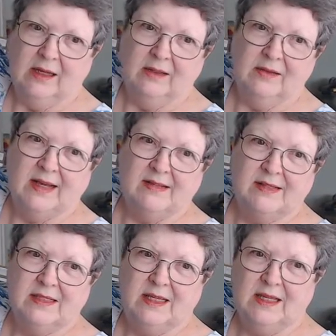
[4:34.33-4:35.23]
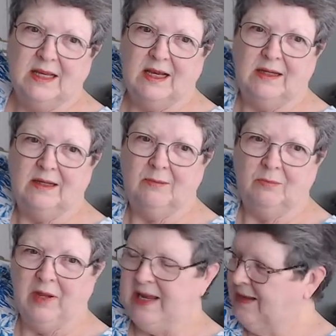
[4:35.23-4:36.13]
that's the uh,
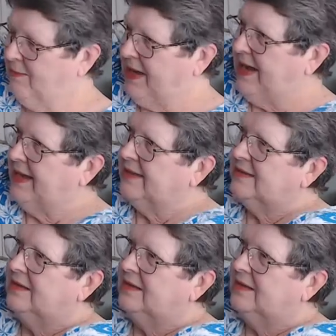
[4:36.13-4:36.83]
blanket bags.